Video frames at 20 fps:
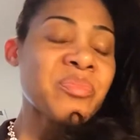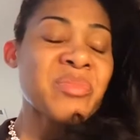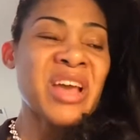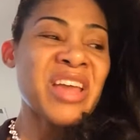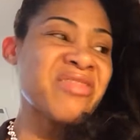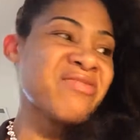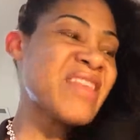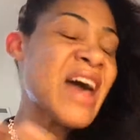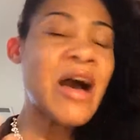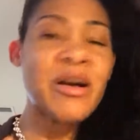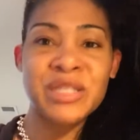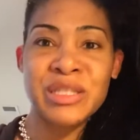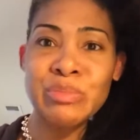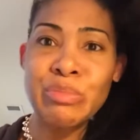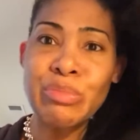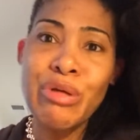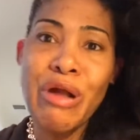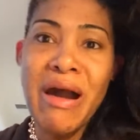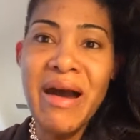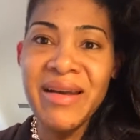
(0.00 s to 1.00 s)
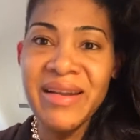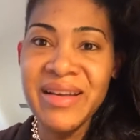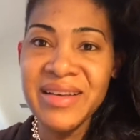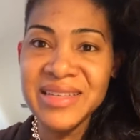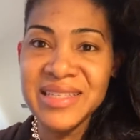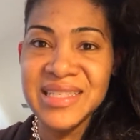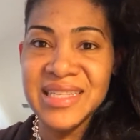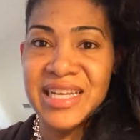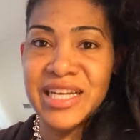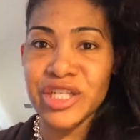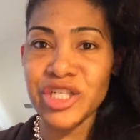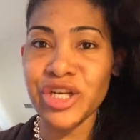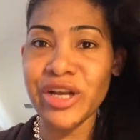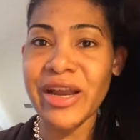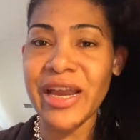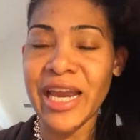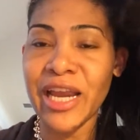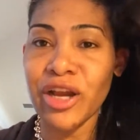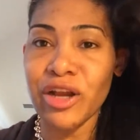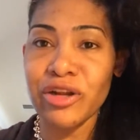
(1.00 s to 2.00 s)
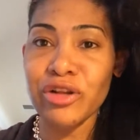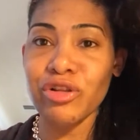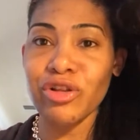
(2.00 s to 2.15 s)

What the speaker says: 1,000 products to get your hair